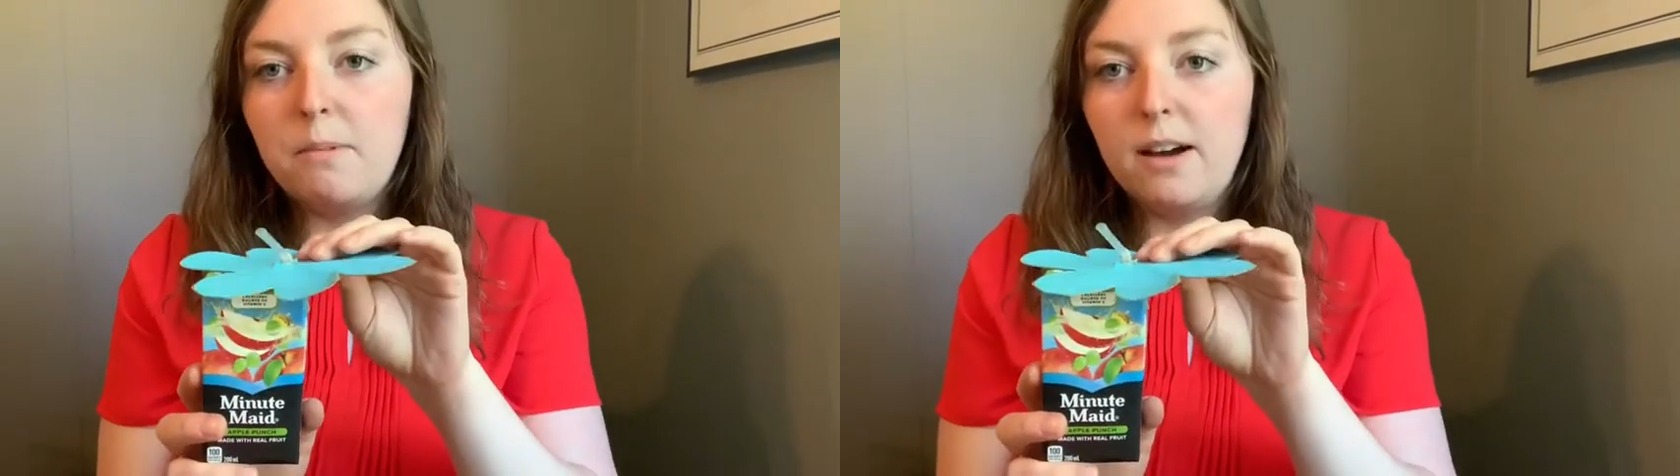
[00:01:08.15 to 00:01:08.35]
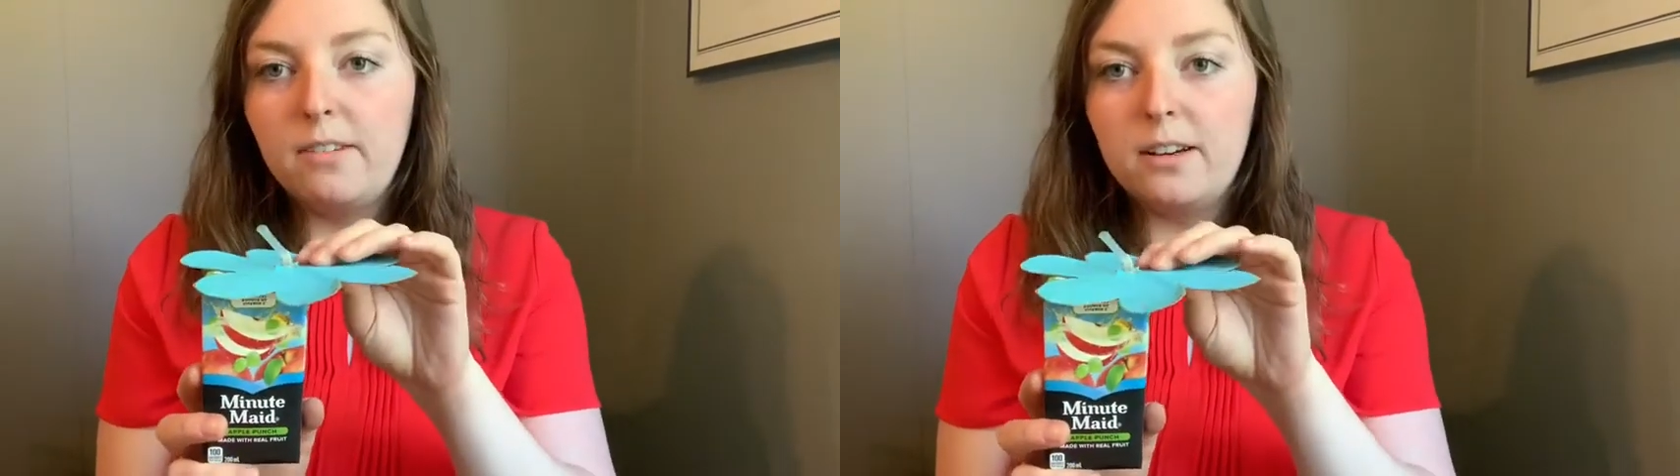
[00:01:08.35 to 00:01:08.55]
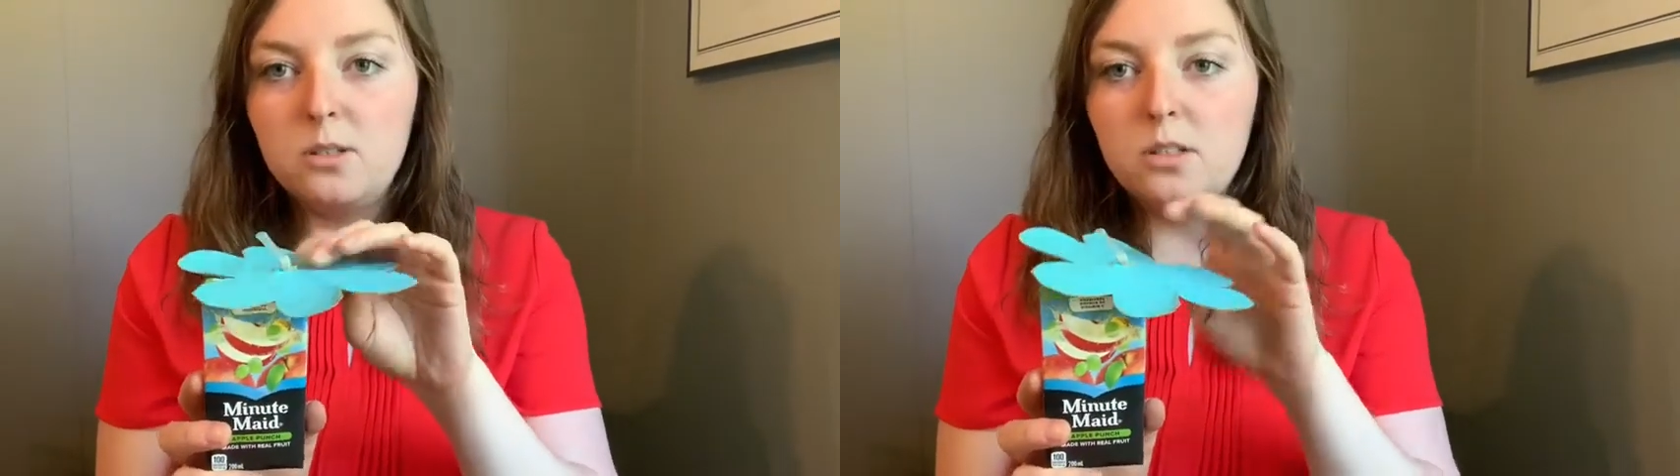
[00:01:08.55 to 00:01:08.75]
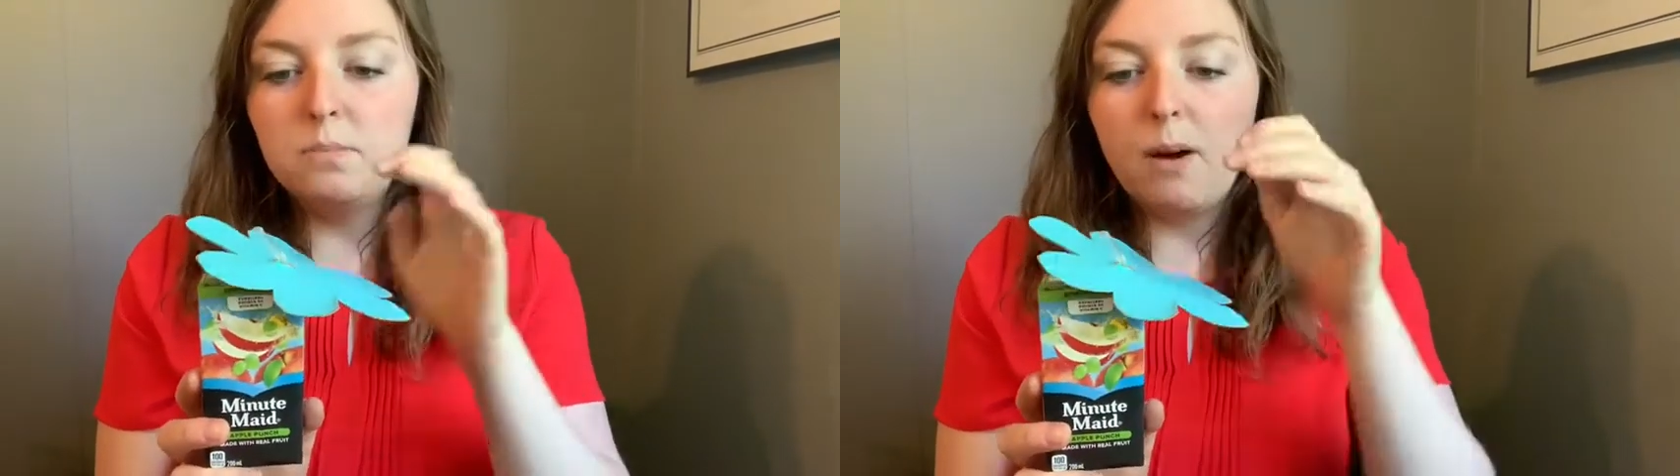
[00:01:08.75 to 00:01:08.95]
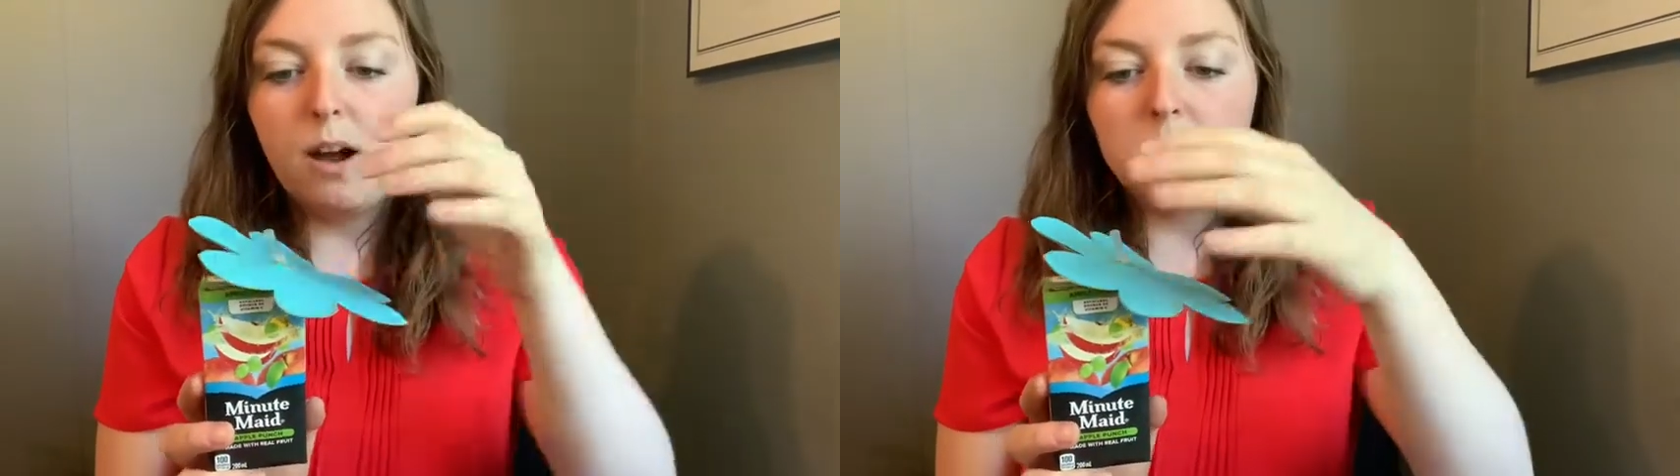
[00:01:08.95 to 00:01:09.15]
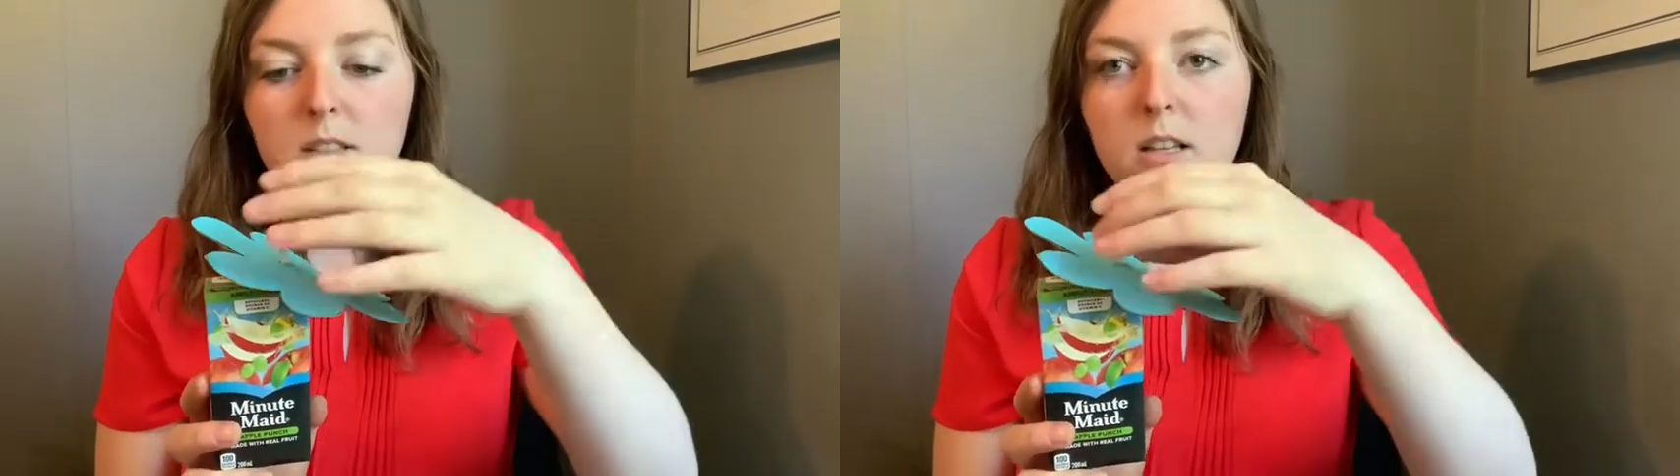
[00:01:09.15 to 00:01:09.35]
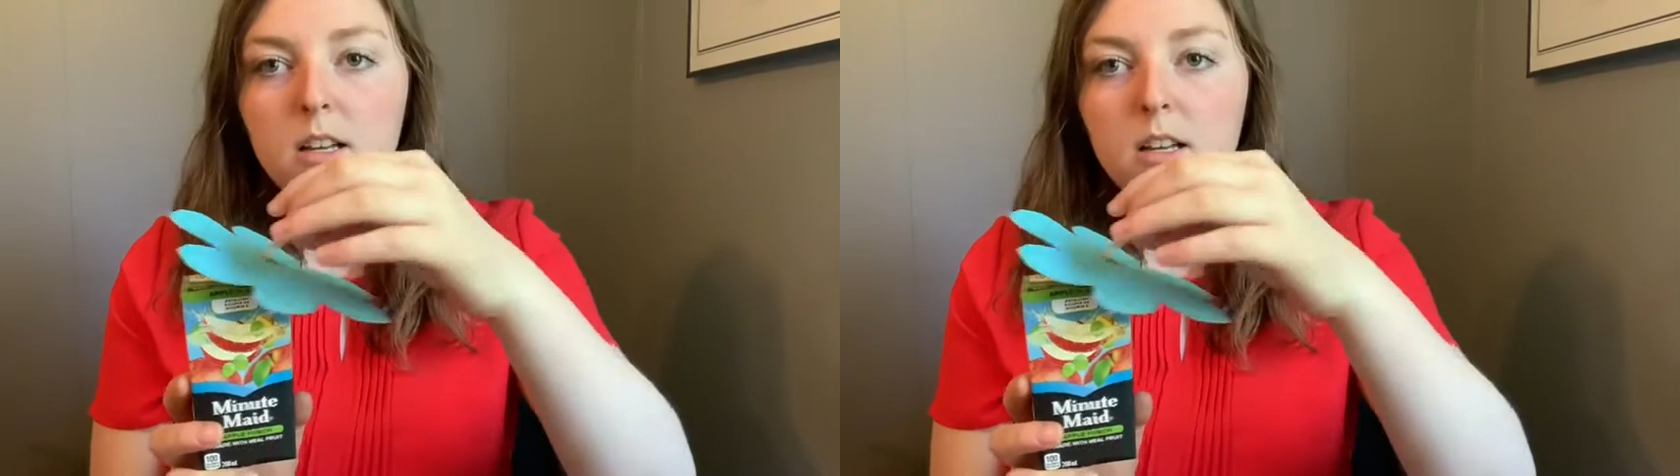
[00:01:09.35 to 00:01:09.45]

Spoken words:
of our juice box.